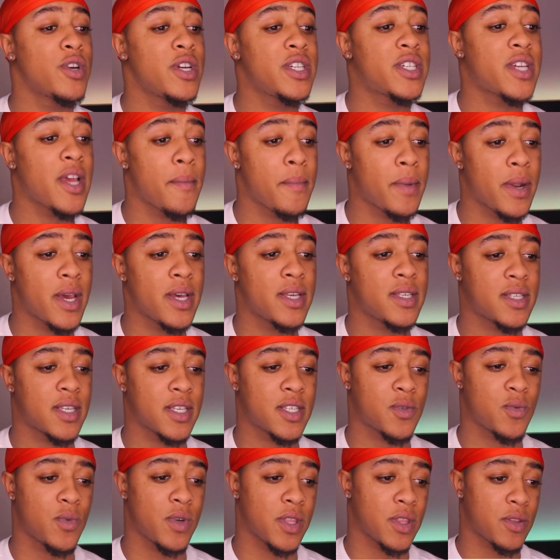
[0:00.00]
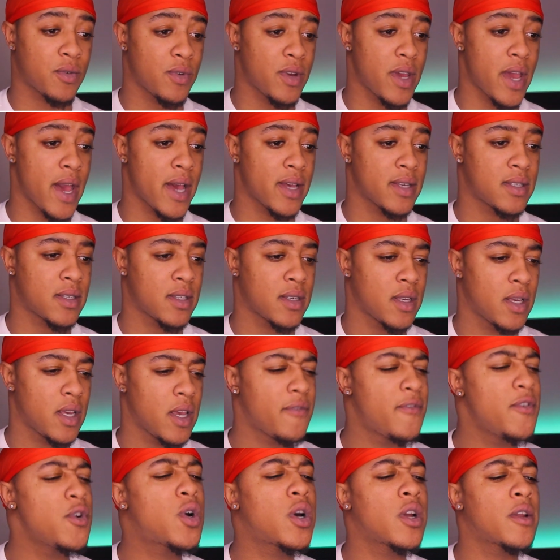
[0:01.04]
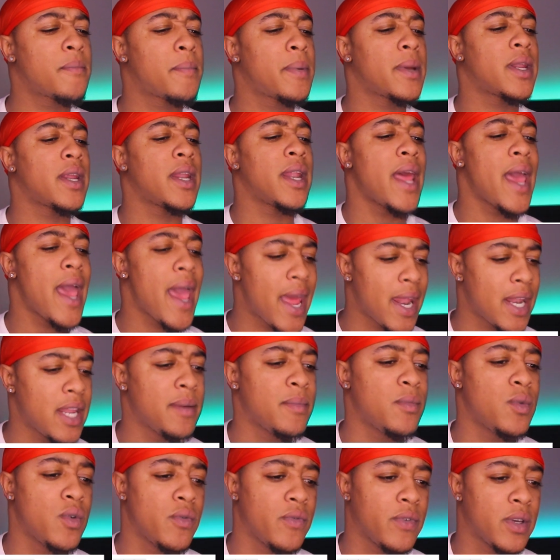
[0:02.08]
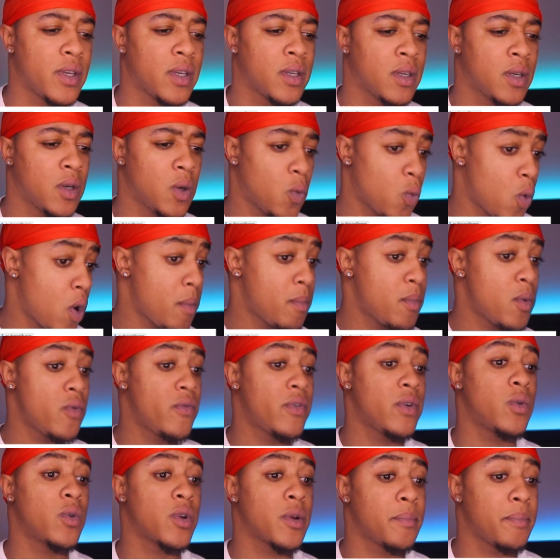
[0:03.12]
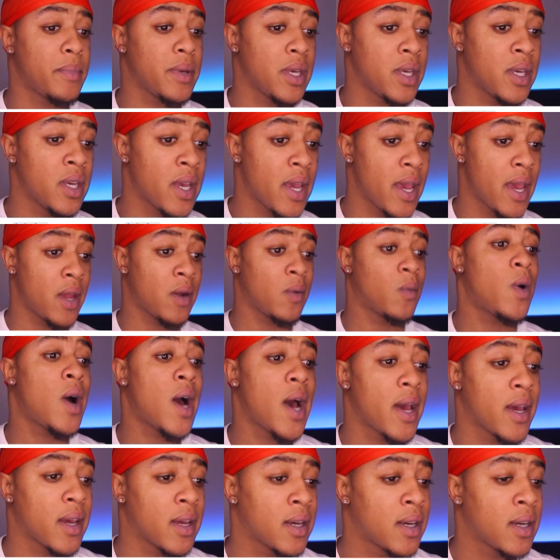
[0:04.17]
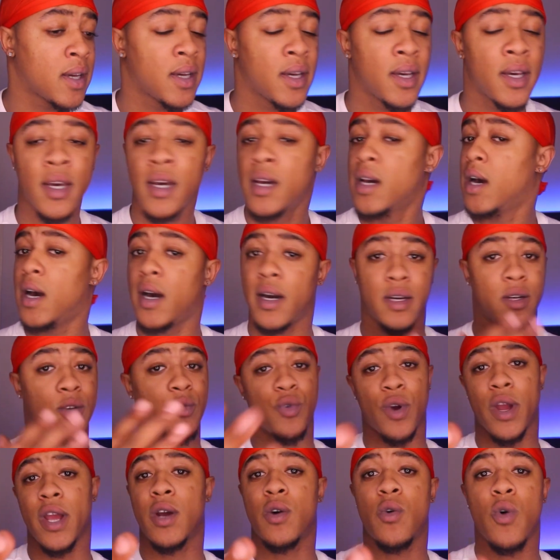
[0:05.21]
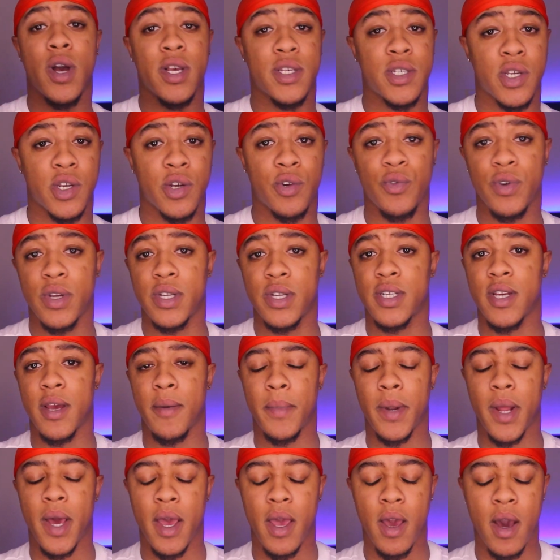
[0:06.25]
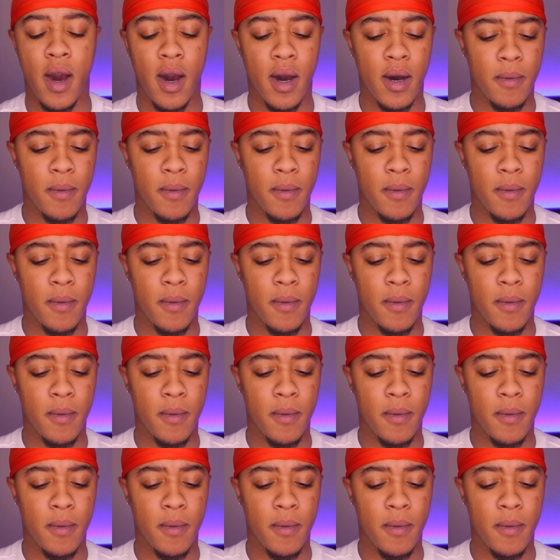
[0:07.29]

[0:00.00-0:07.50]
Green Gemini 613 asks, if you could have been in any movie, what movie would it be and why? Great question, Green Gemini.